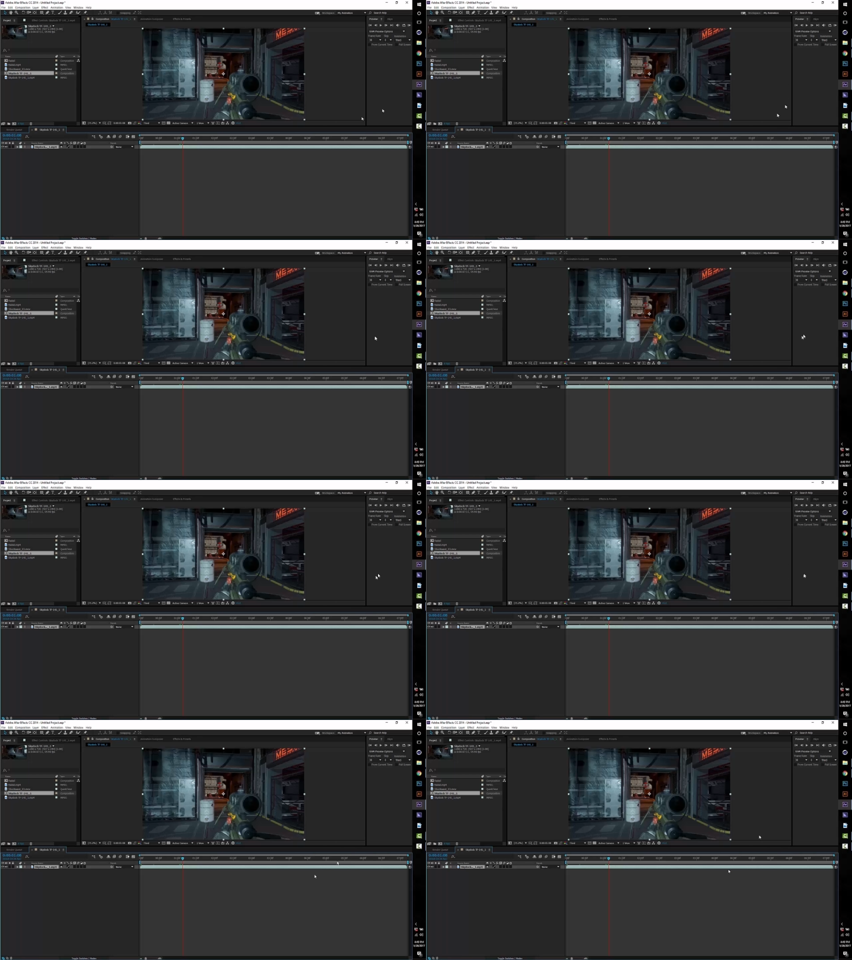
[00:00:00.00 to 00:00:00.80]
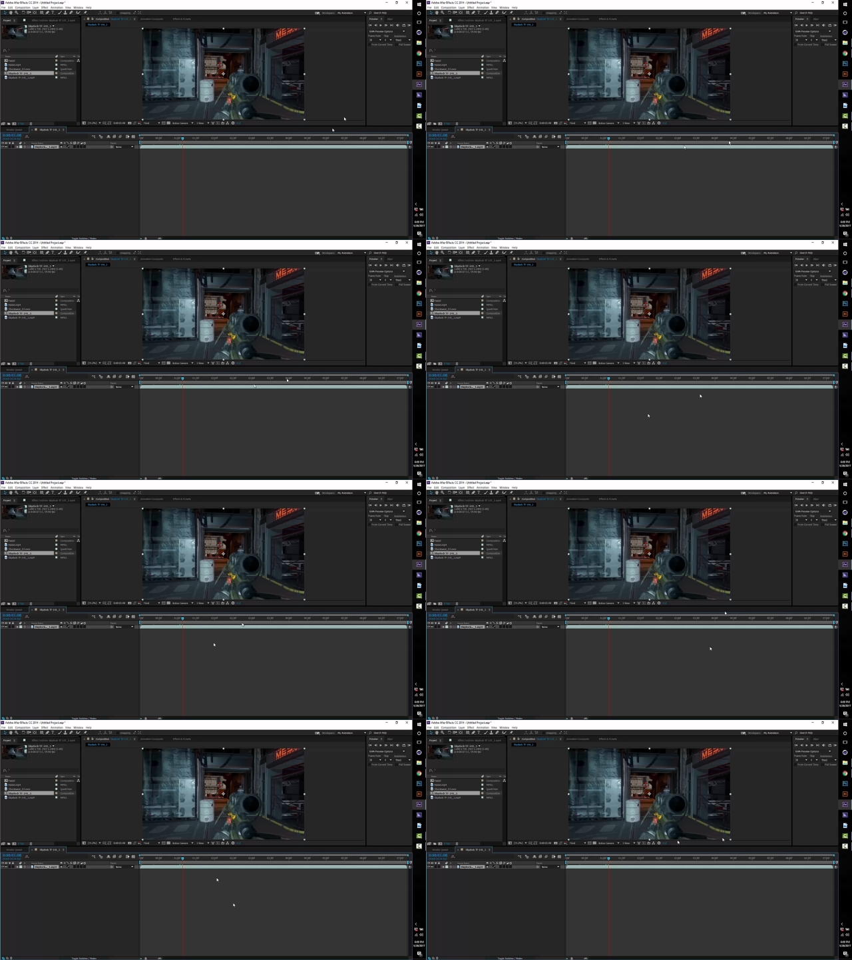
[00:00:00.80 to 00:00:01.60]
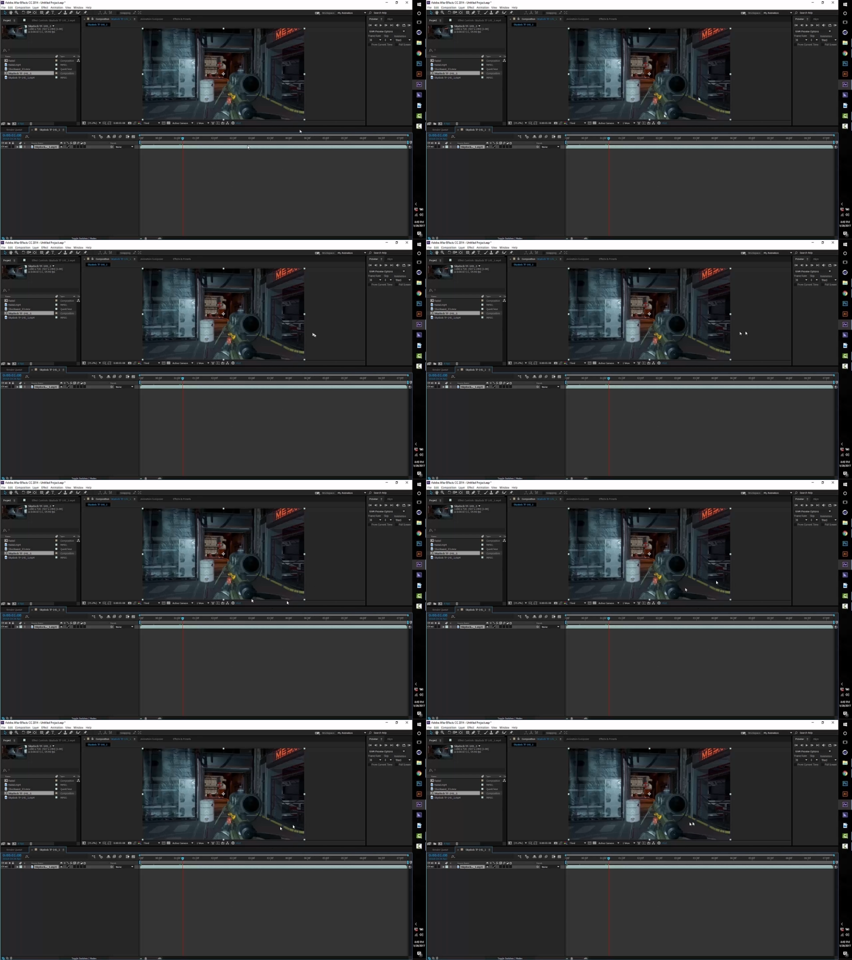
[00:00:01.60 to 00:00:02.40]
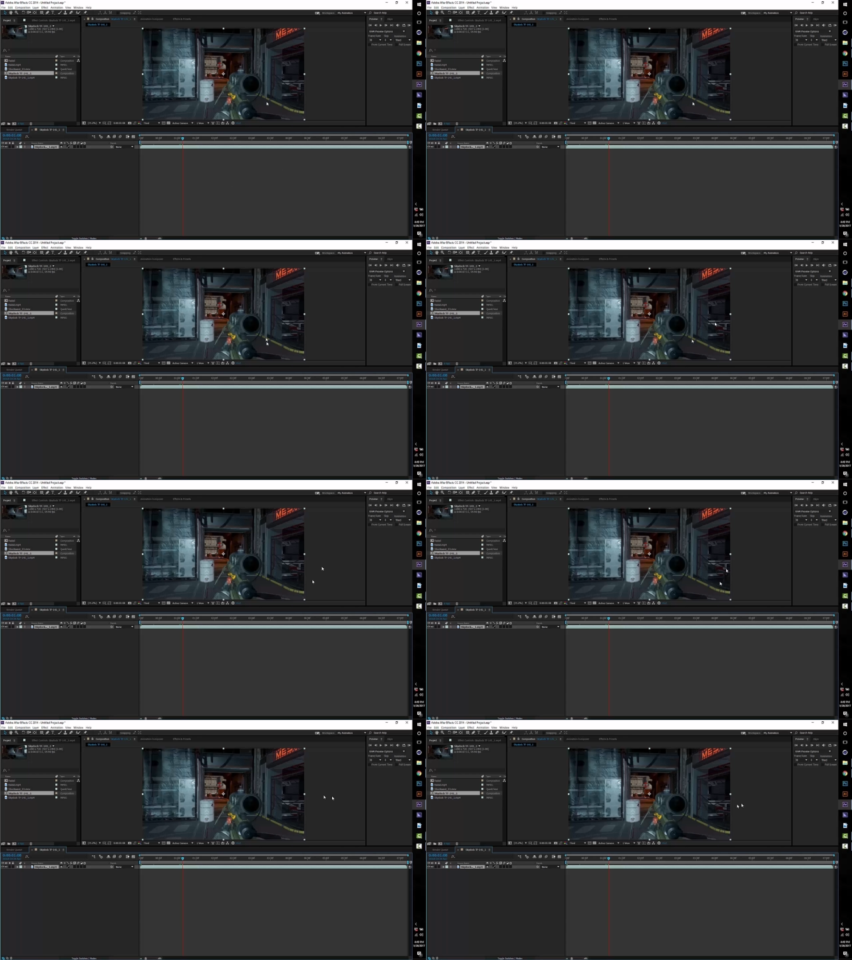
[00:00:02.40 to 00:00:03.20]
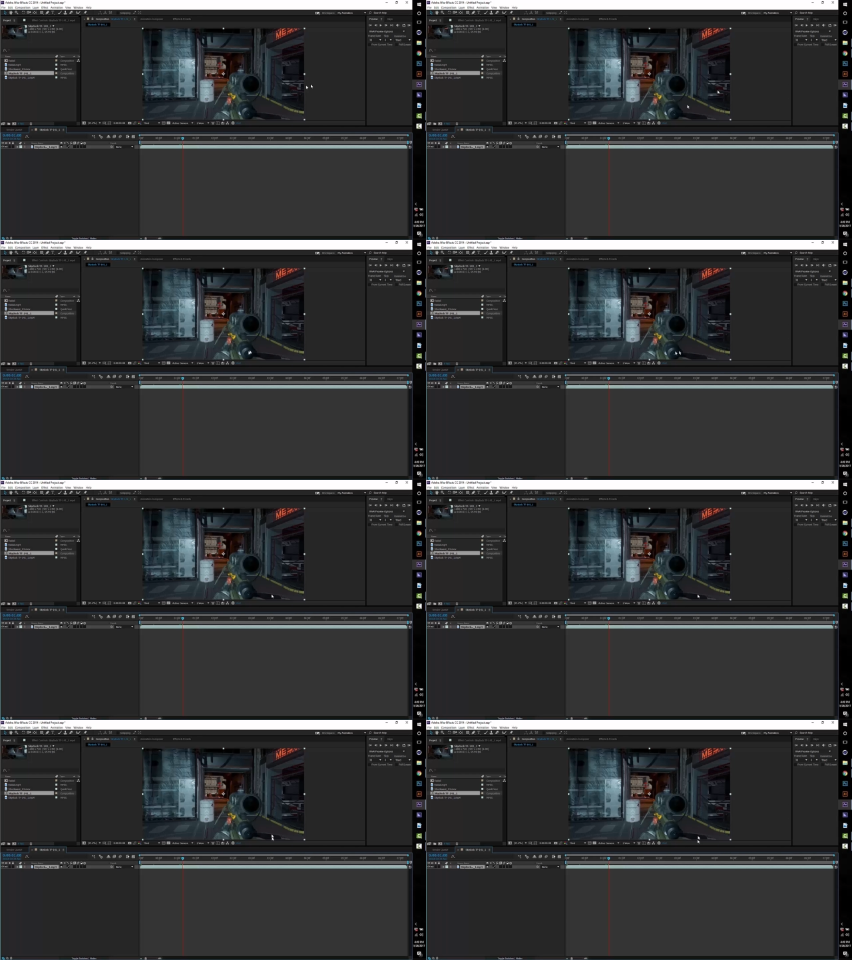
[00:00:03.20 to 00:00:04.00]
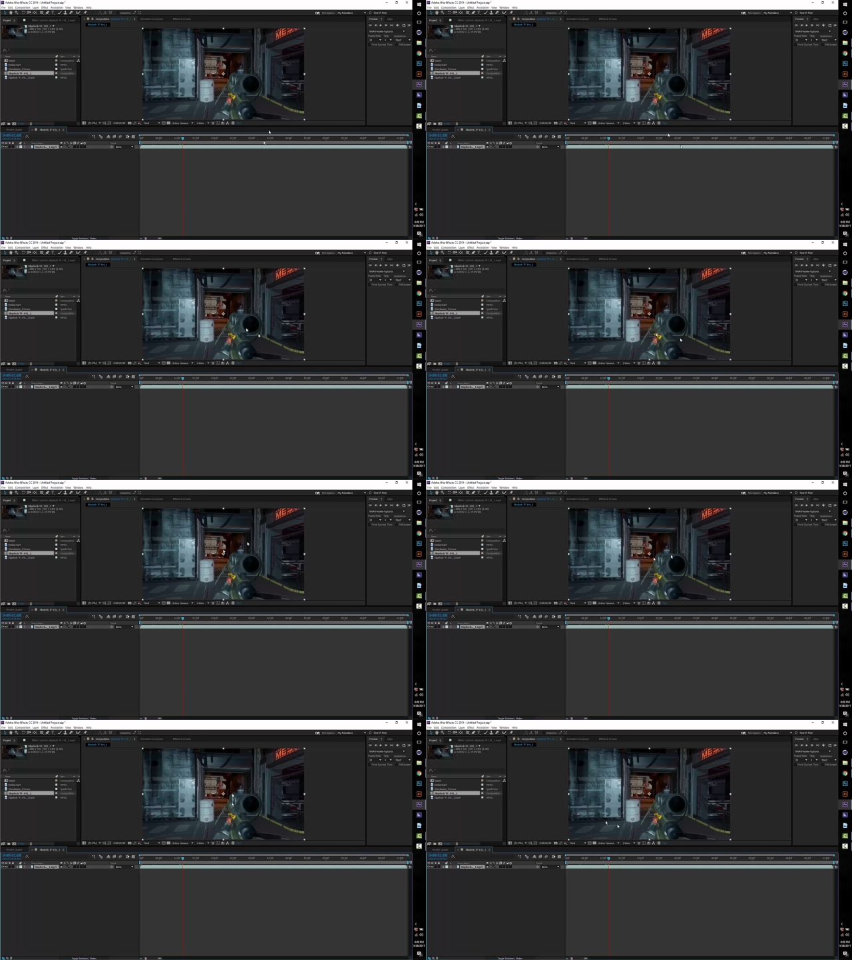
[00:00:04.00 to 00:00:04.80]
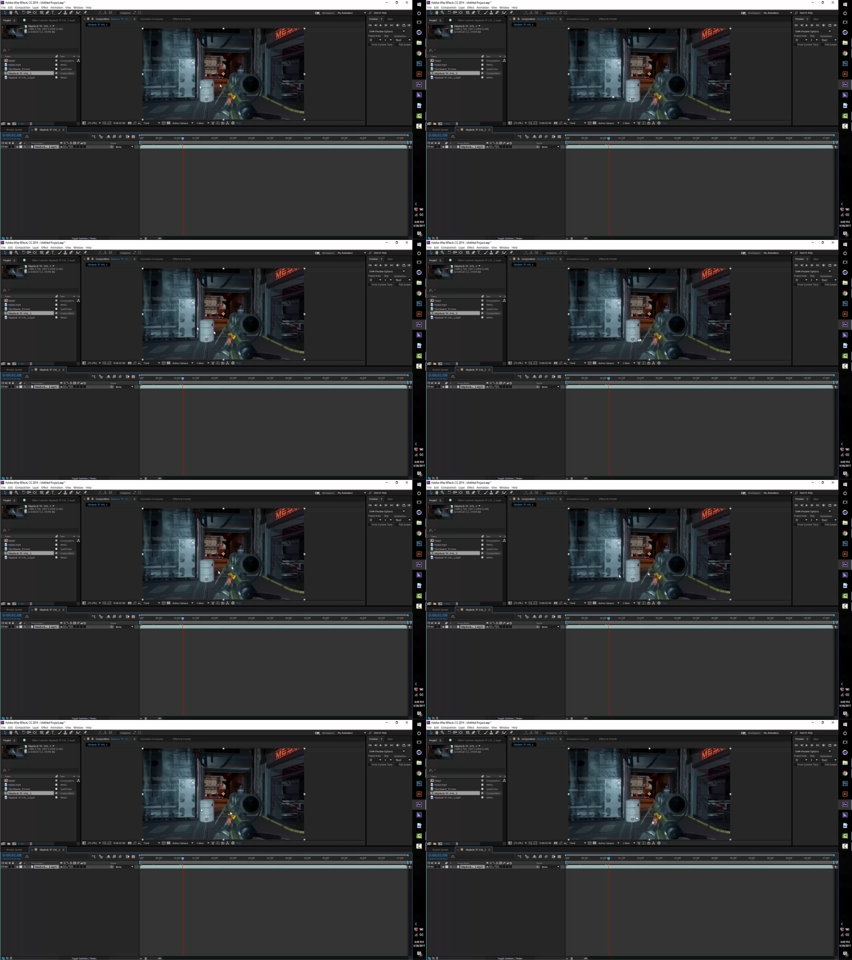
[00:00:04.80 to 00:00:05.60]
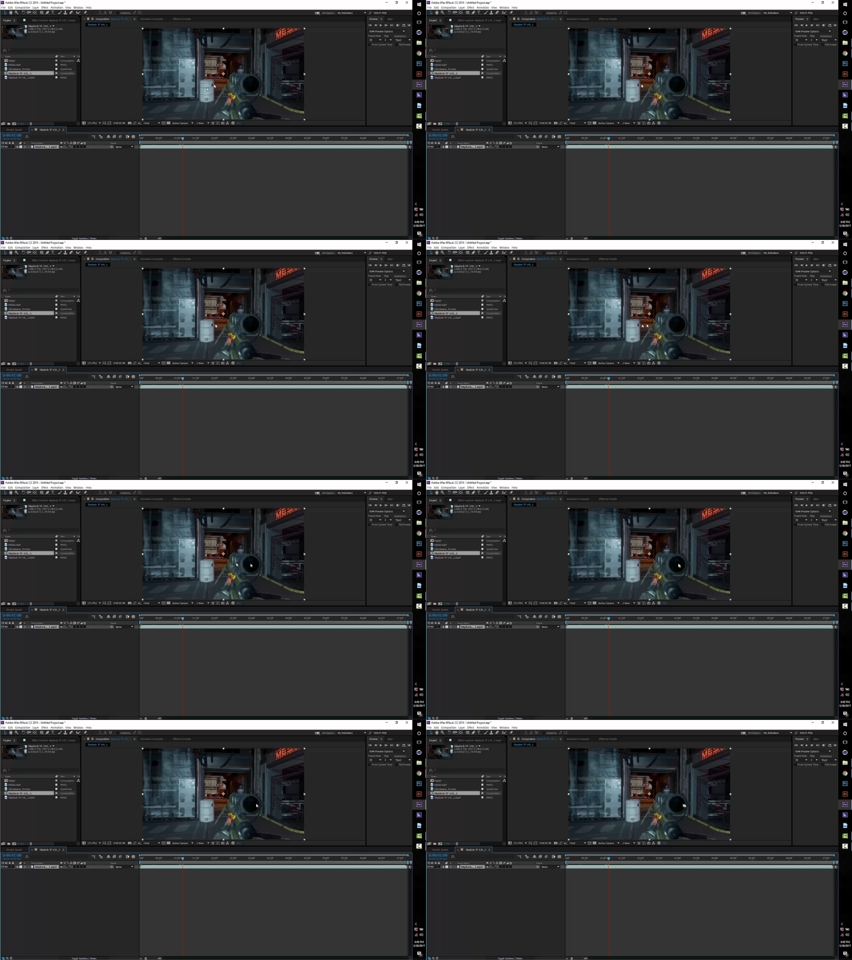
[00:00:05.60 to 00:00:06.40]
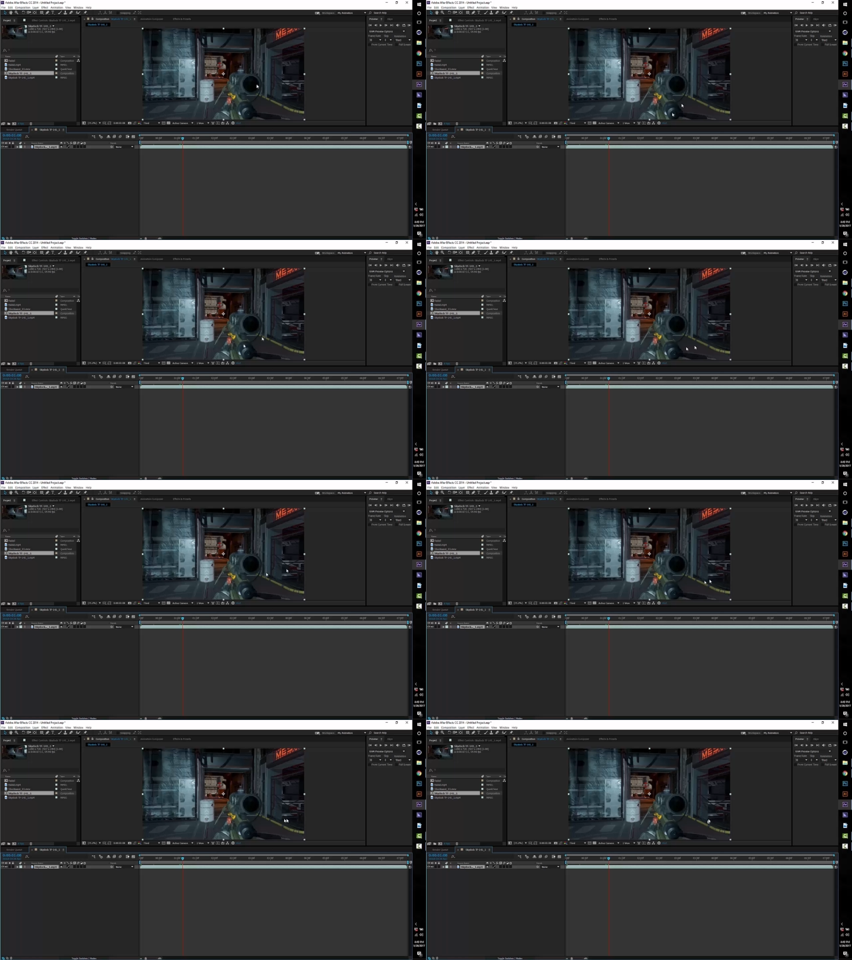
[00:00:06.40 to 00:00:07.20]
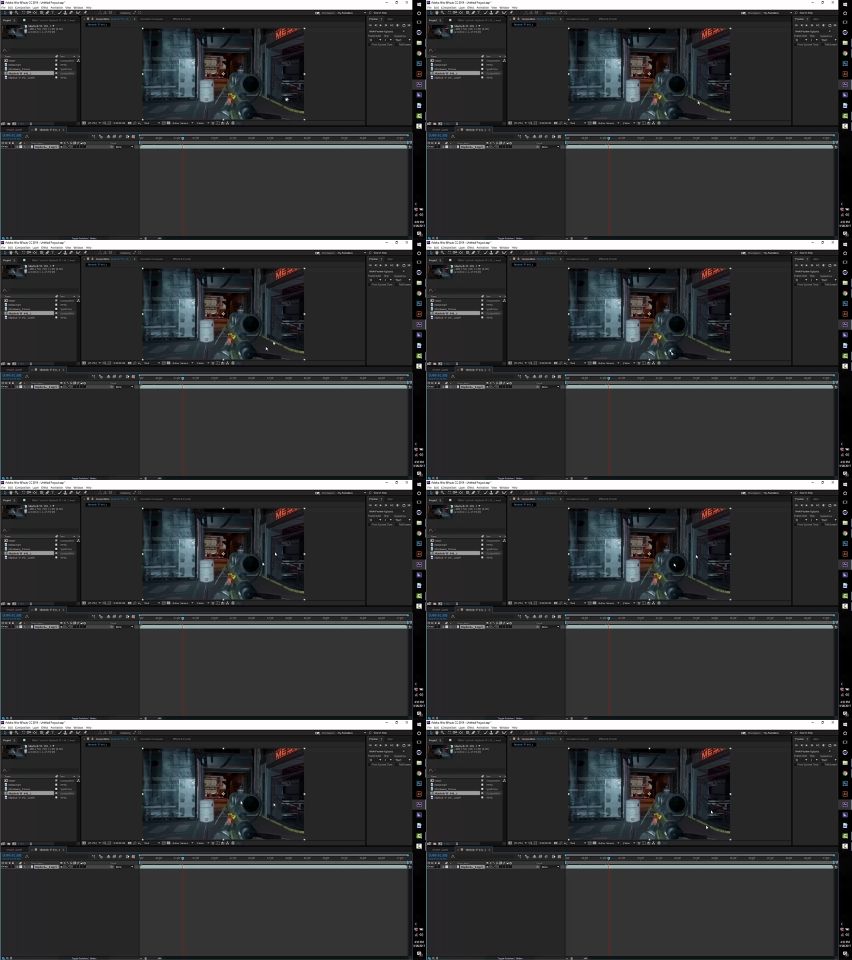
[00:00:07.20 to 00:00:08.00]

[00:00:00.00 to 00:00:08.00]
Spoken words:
(no speaker visible)